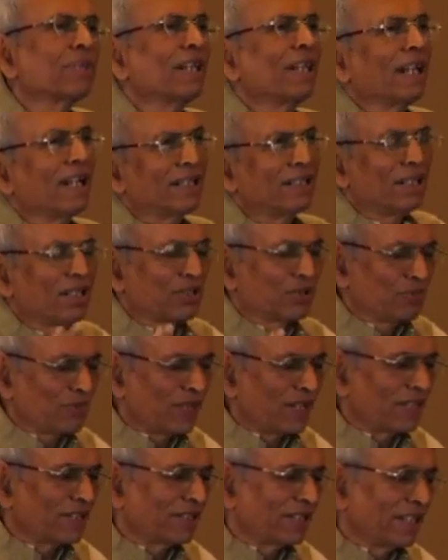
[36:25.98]
And others
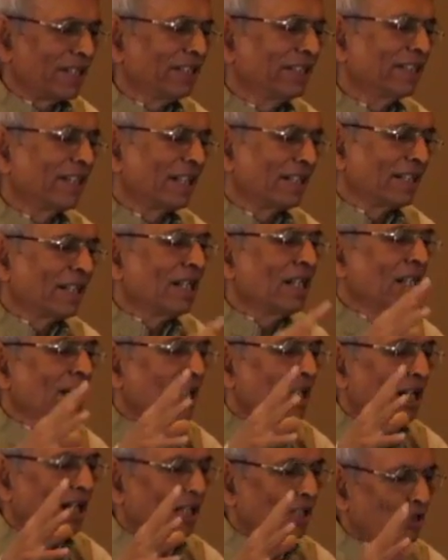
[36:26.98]
were saying that
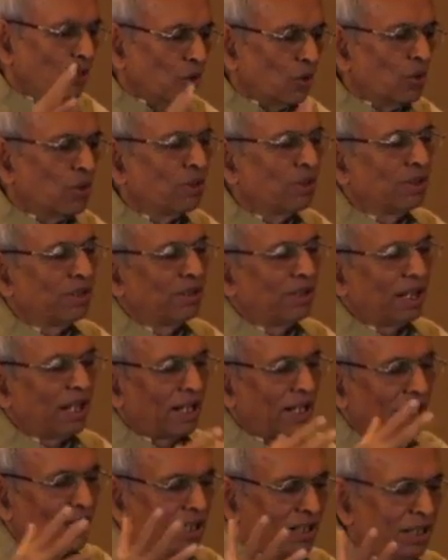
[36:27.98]
no,
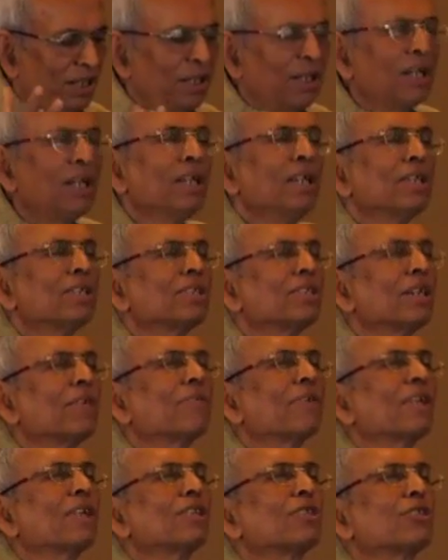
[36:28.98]

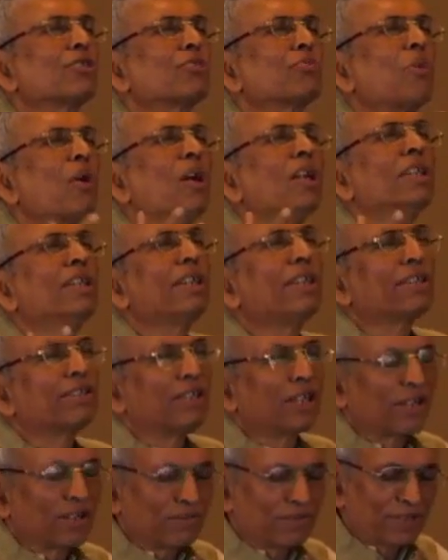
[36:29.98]
several small
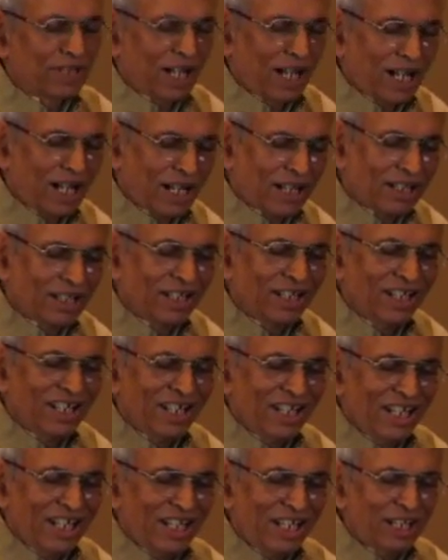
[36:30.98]
reserves are
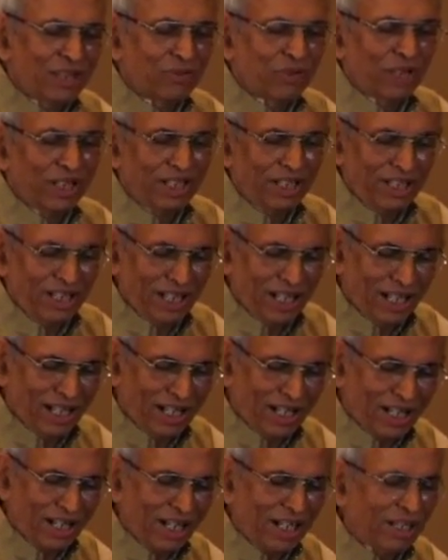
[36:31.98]
equally
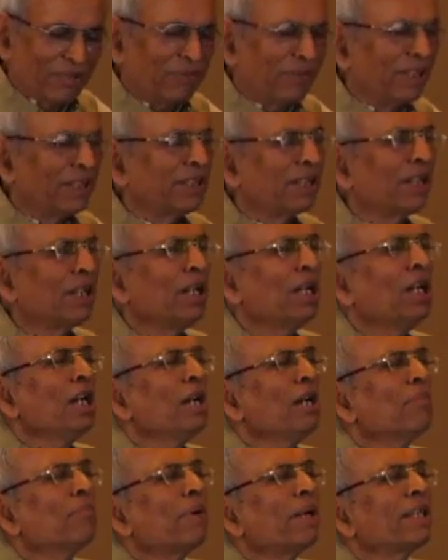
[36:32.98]
relevant.
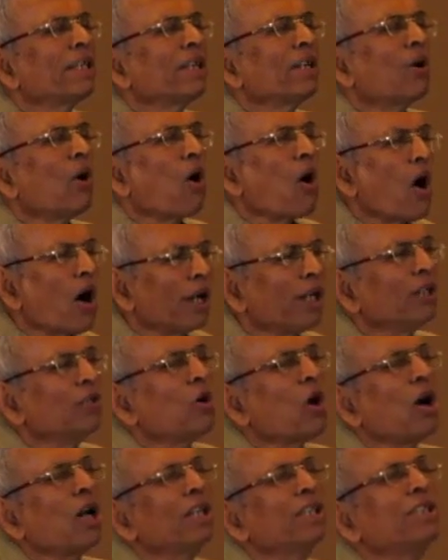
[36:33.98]
But in
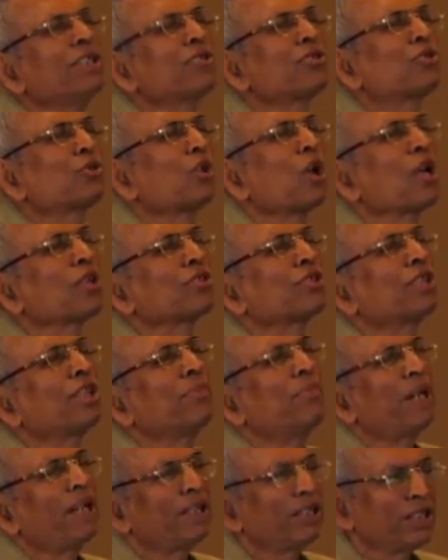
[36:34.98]
all this Schloss
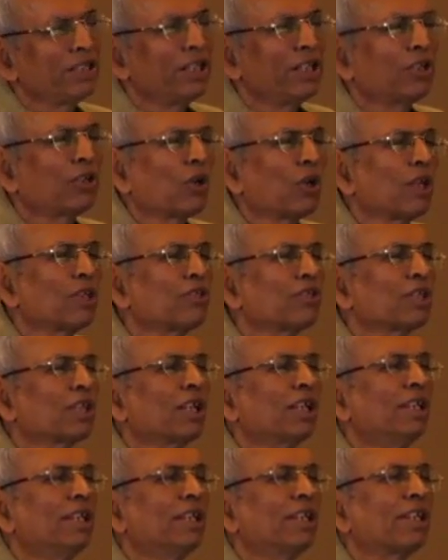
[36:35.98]
debate in
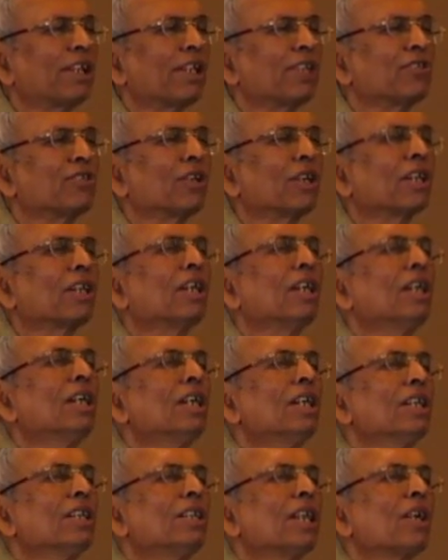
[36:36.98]
ecological literature,
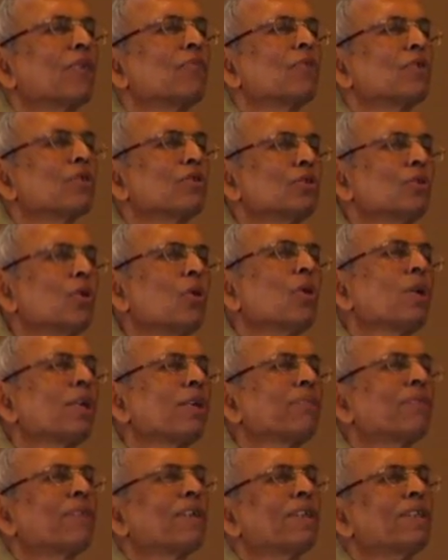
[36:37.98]
there was no
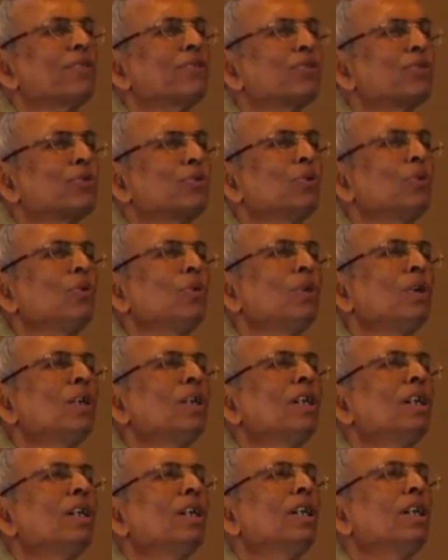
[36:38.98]
reference to
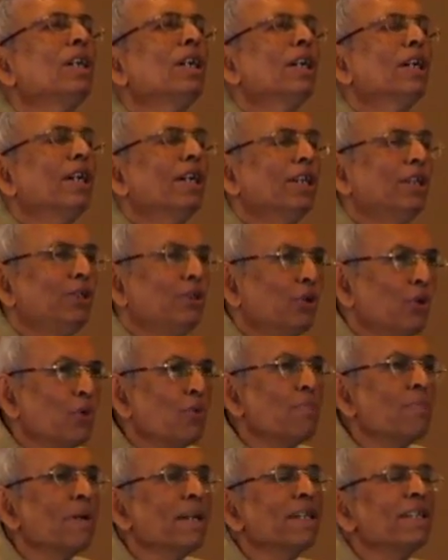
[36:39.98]

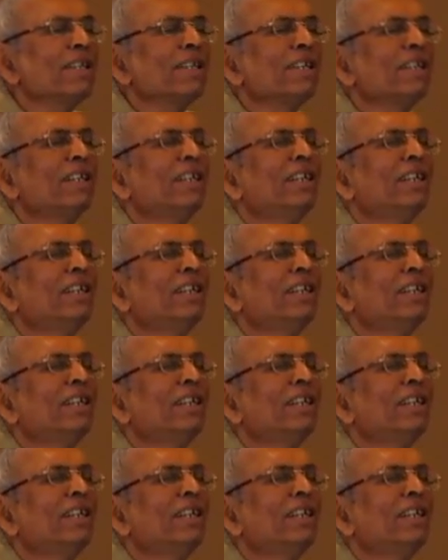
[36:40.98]
human